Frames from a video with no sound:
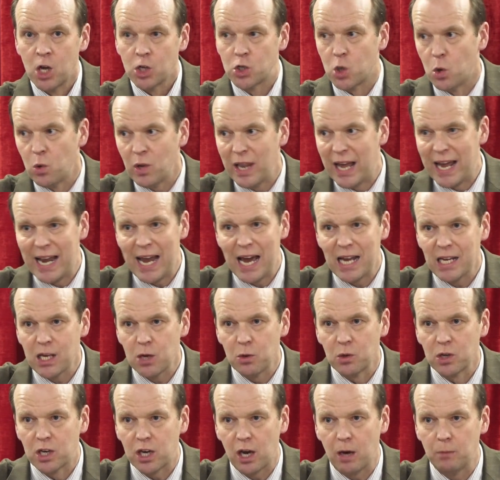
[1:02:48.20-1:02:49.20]
Don't let
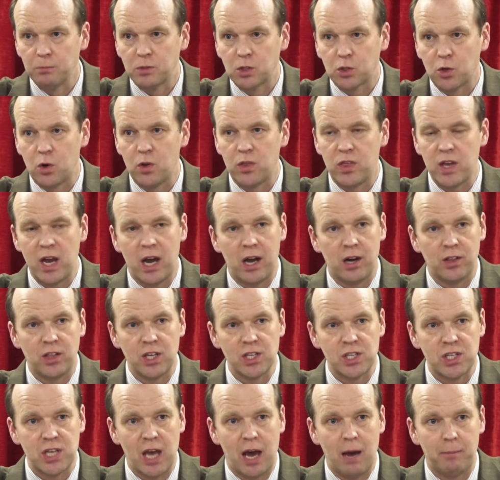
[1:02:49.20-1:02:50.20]
anyone come through there on the
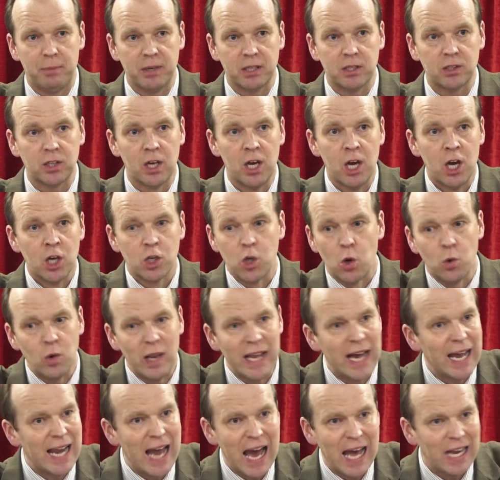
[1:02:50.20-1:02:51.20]
Sabbath. Don't
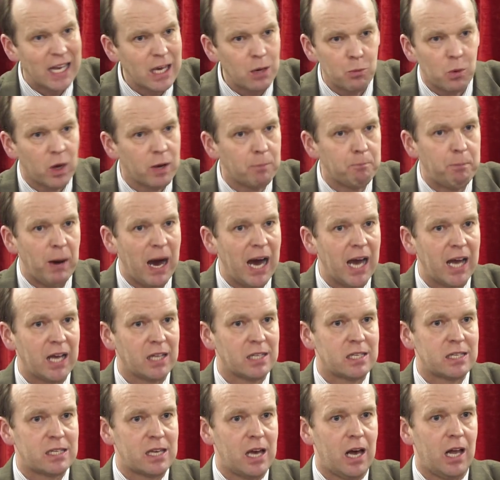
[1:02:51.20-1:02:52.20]
let anyone buy
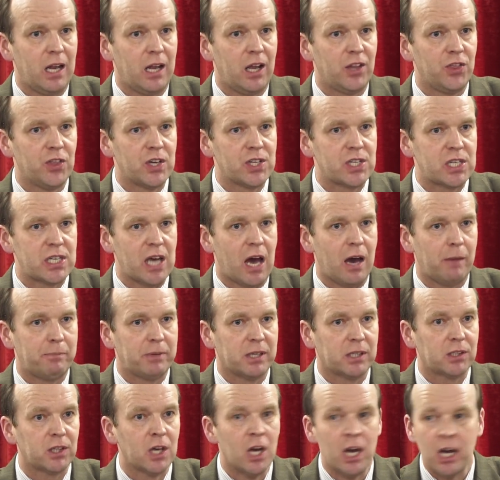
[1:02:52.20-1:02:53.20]
and sell on the
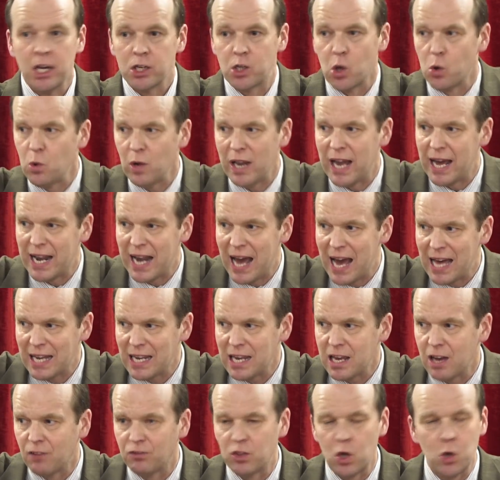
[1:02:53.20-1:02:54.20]
Sabbath. Don't let
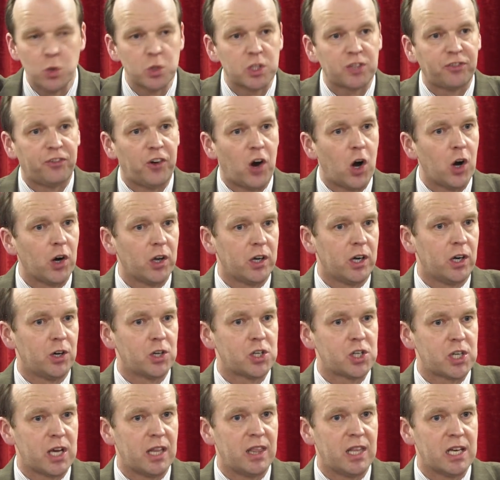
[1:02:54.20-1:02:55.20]
any of those
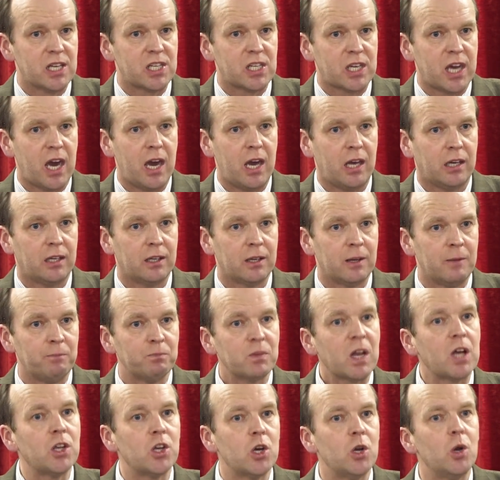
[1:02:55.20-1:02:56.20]
foreigners in this gate.
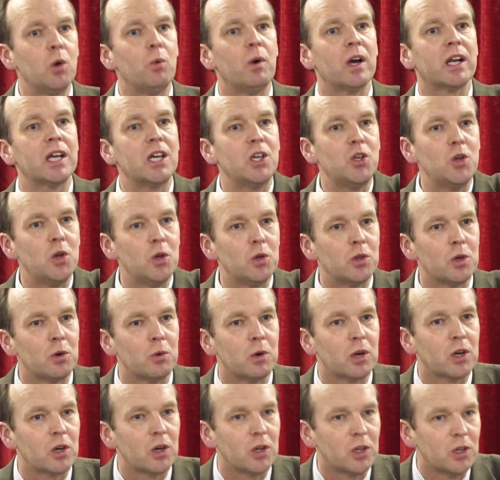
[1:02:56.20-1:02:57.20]
And you know what? He knew they
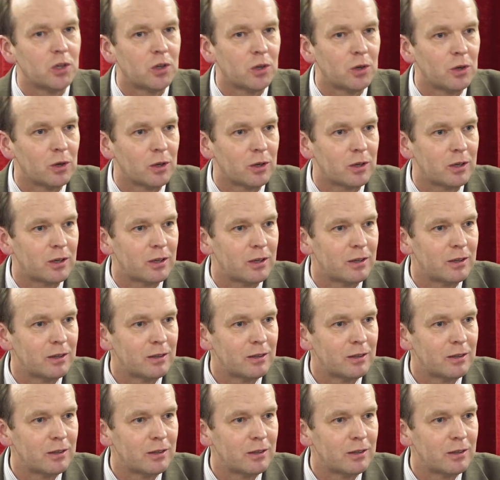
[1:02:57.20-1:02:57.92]
were going to do it.